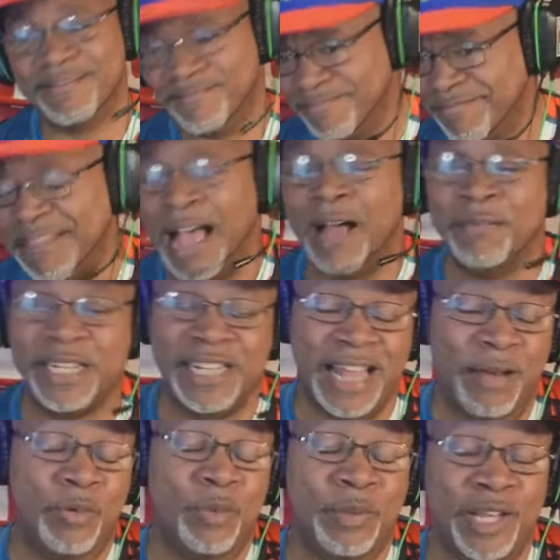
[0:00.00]
I mean, that
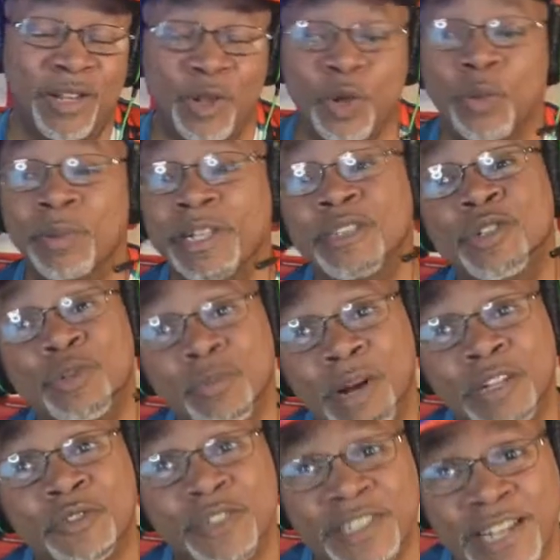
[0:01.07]
would be a little bit too much
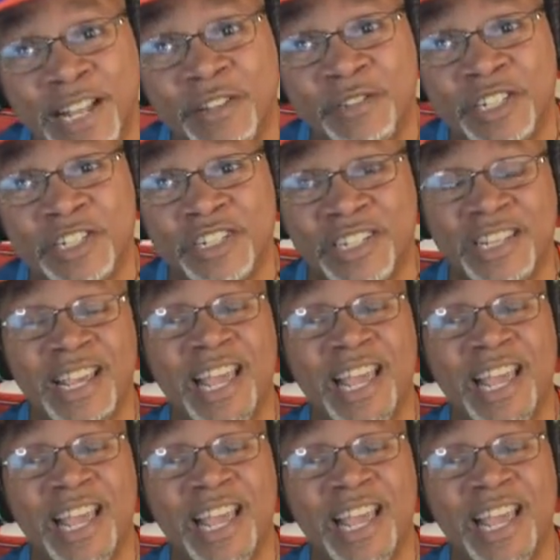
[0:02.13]
for television,